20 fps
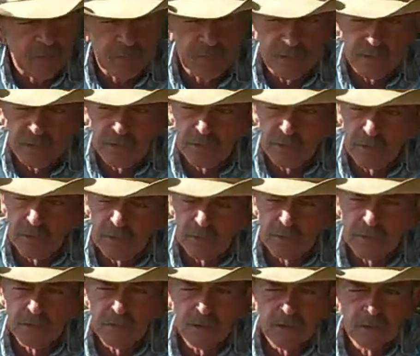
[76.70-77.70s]
would just sort
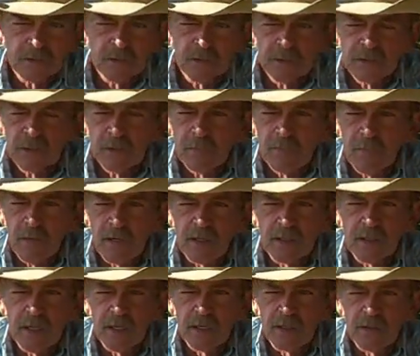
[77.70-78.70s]
of
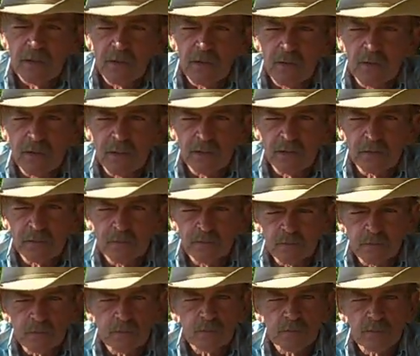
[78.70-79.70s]
make a lot of noise
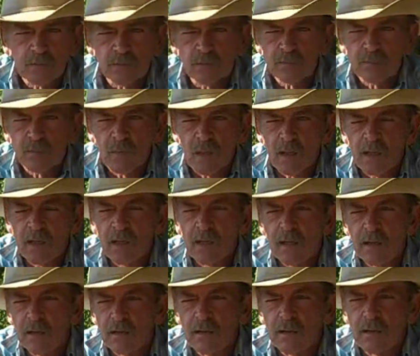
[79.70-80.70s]

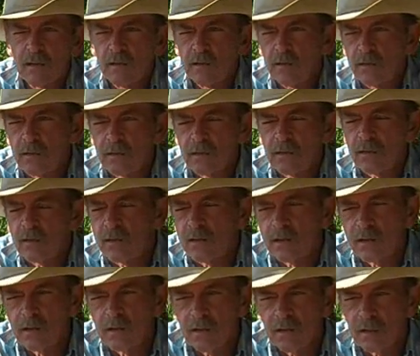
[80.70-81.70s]
and
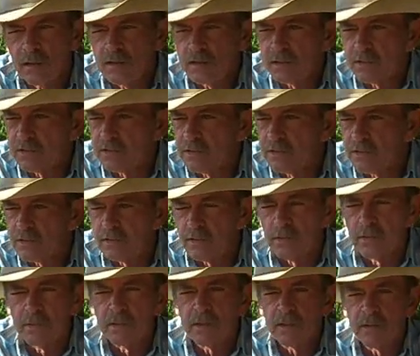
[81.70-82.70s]
just
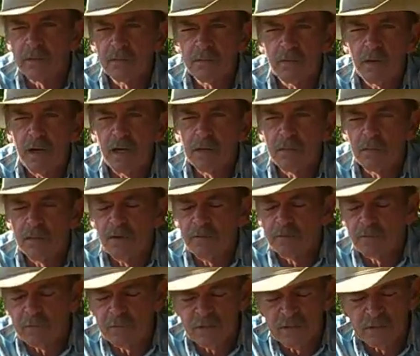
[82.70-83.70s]
slowly ride away
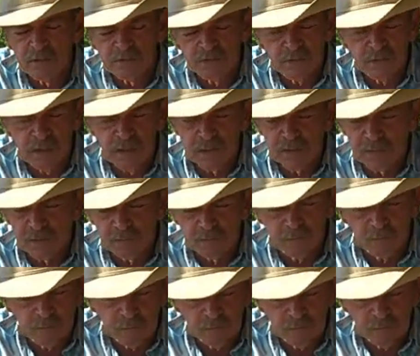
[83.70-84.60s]
from there and try to